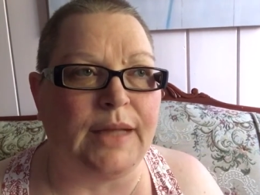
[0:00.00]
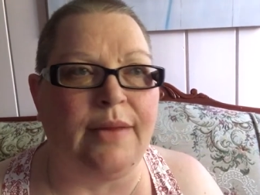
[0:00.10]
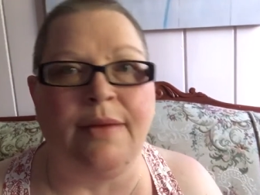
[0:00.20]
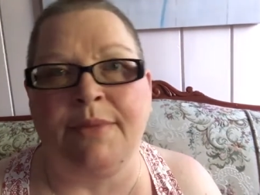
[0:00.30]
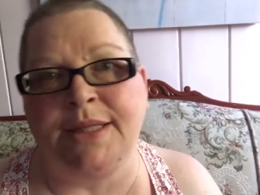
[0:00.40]

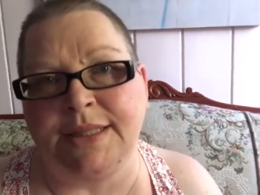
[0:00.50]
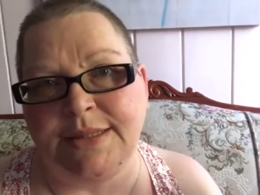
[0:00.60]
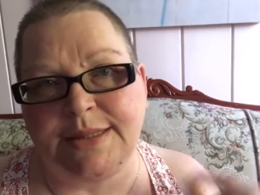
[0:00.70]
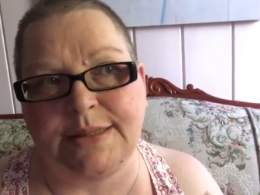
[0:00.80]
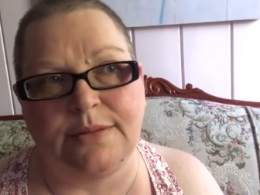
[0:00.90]
And then my
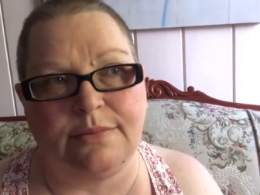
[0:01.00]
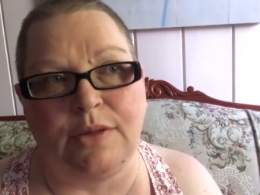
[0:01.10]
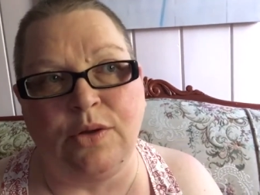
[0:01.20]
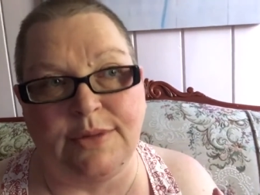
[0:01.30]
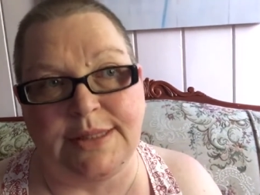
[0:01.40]
niece,
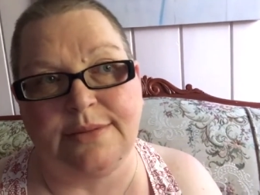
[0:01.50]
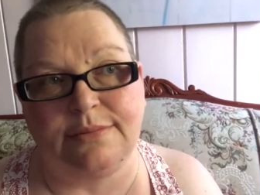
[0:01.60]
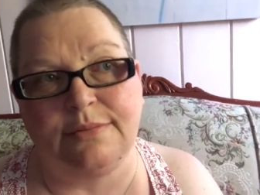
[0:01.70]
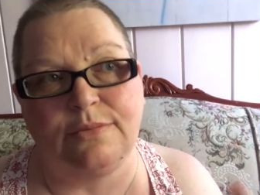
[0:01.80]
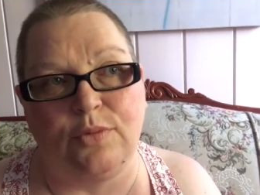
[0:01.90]
who was
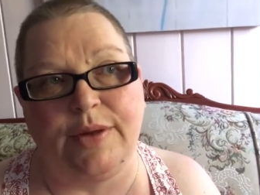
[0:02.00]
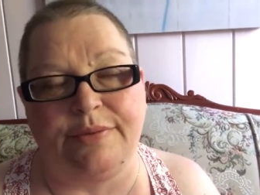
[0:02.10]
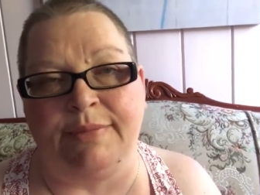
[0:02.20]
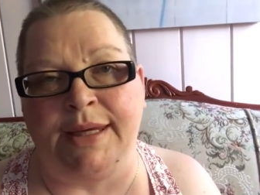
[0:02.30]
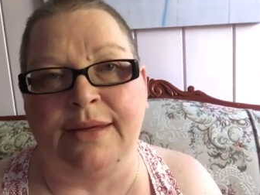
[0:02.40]

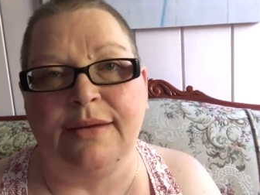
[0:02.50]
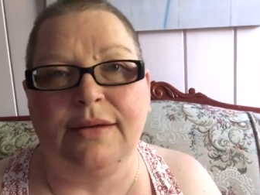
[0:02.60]
with me,